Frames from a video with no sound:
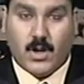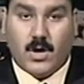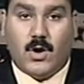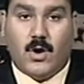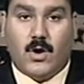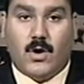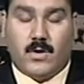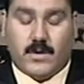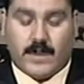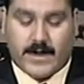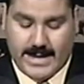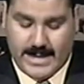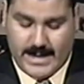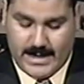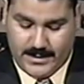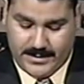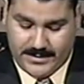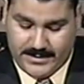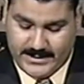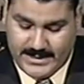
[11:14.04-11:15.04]
or
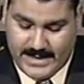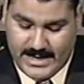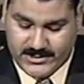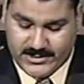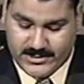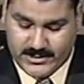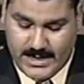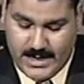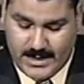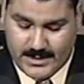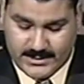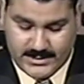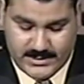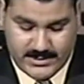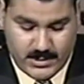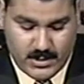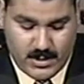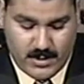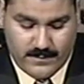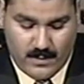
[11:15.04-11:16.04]
held the
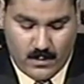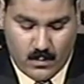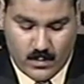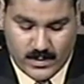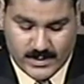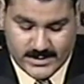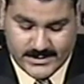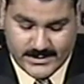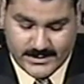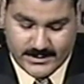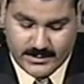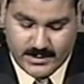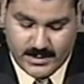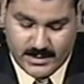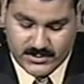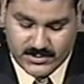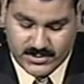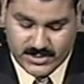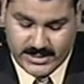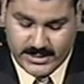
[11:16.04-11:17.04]
nationality of a Western
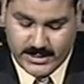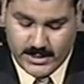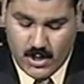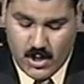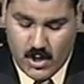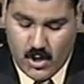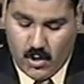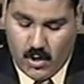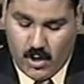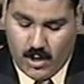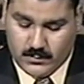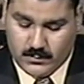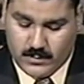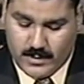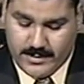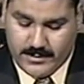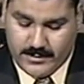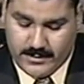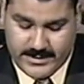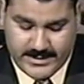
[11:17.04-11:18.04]
country, or
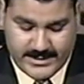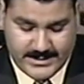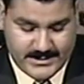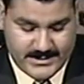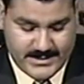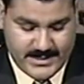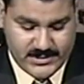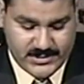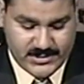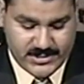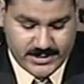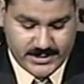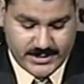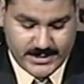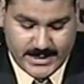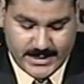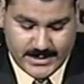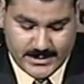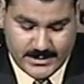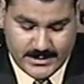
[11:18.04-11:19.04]
whether the intention
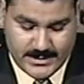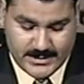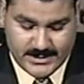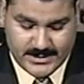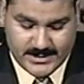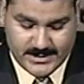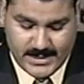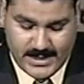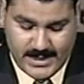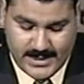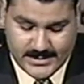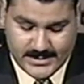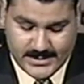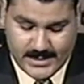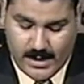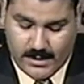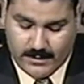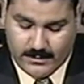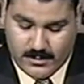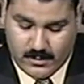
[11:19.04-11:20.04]
and the designs
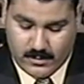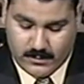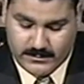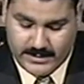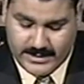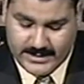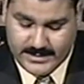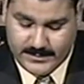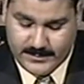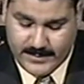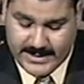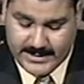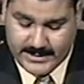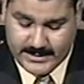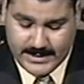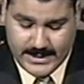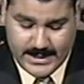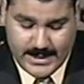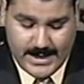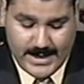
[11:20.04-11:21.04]
are already made
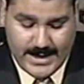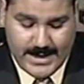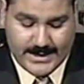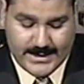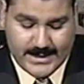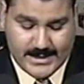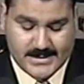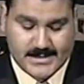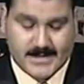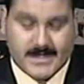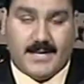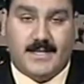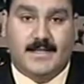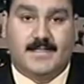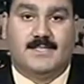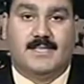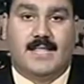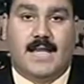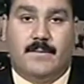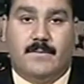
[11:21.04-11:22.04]
against an
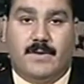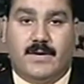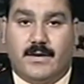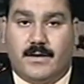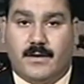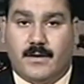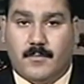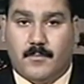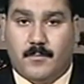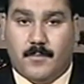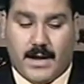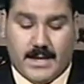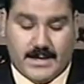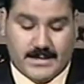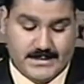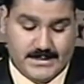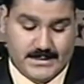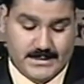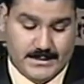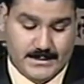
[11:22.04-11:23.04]
Islamic
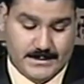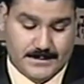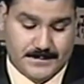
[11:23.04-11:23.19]
party.